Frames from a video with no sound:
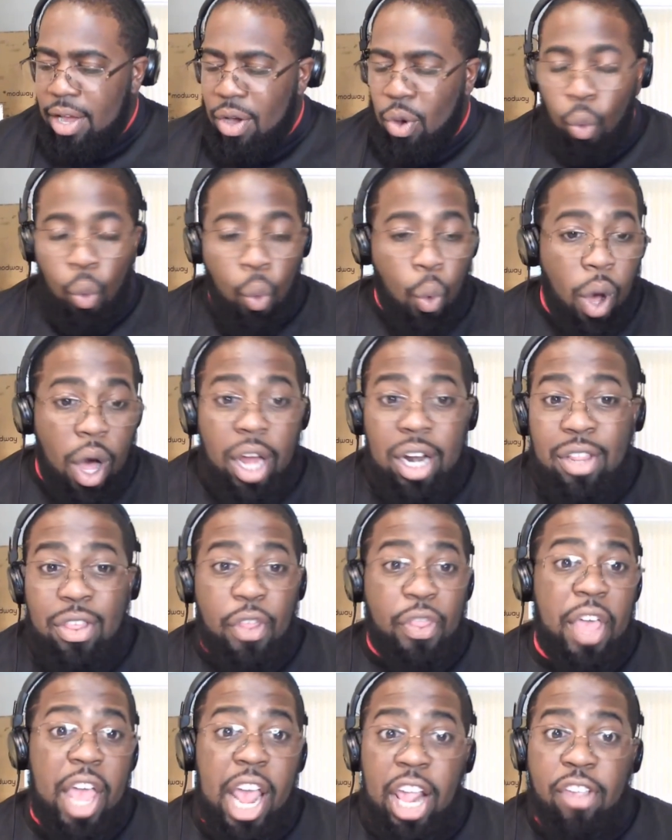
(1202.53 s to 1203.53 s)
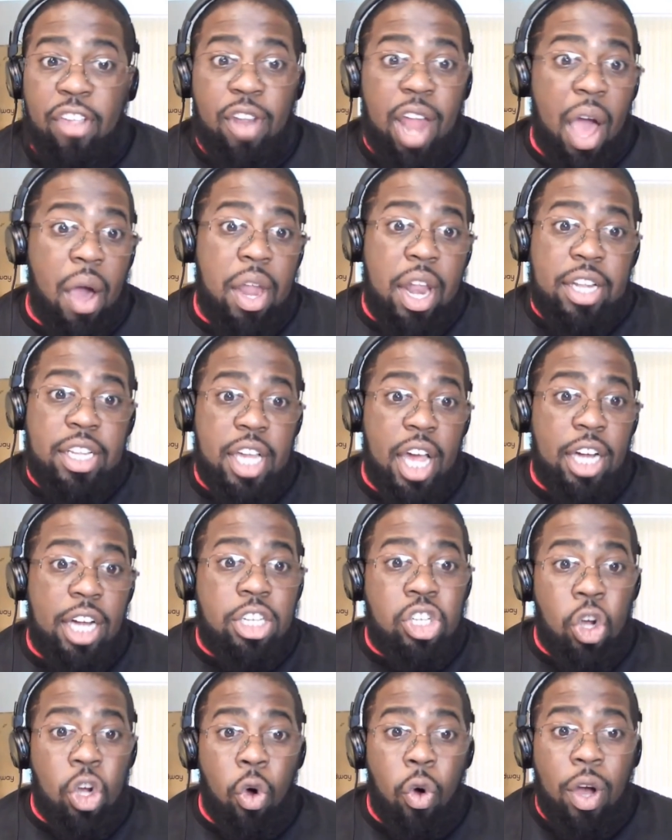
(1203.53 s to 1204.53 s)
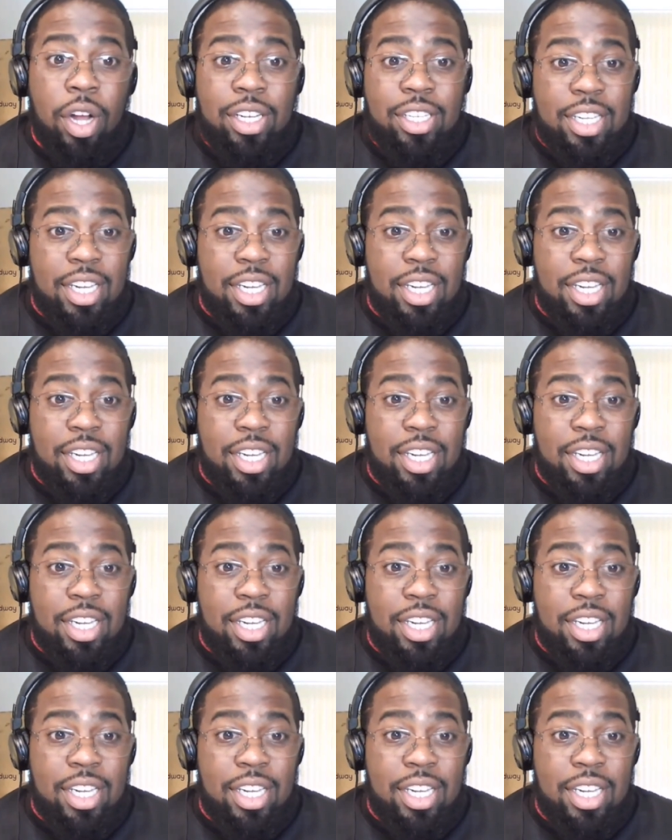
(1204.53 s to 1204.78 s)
One of the things that I'm going to touch on